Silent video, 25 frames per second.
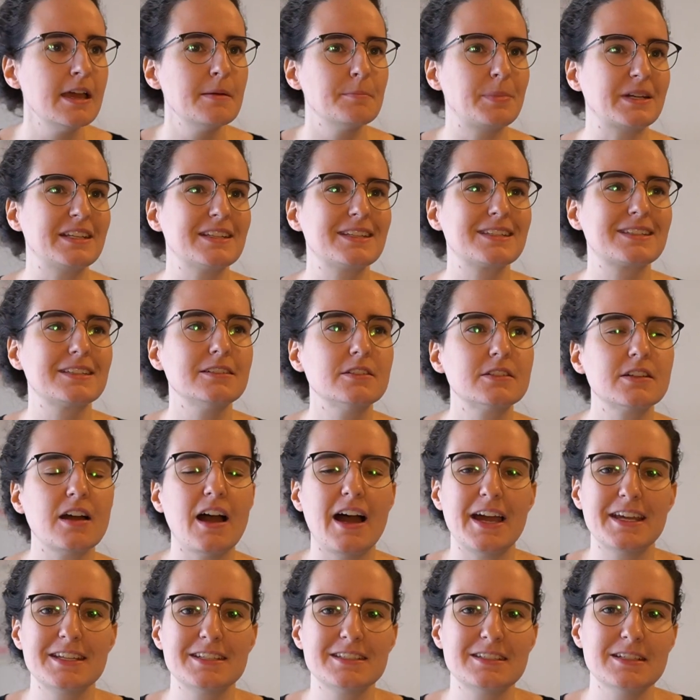but it's still
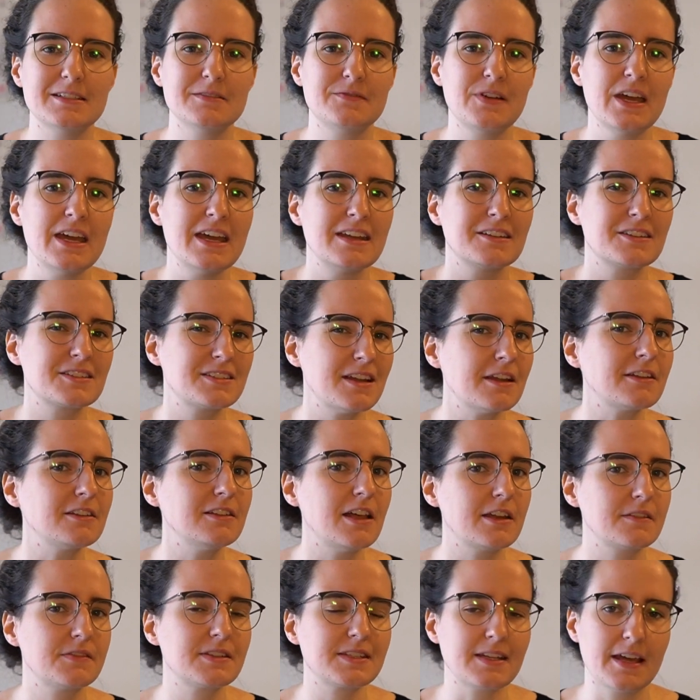kind of, there's not a
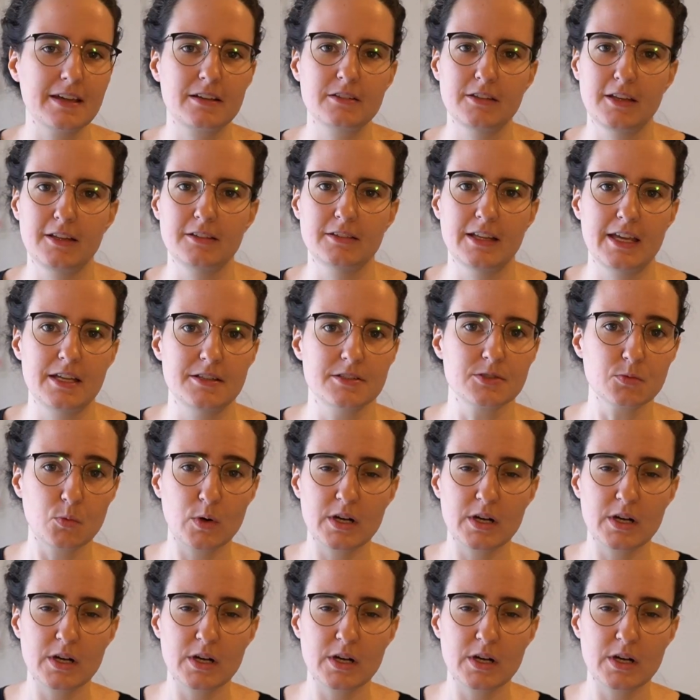lot of cycling lanes.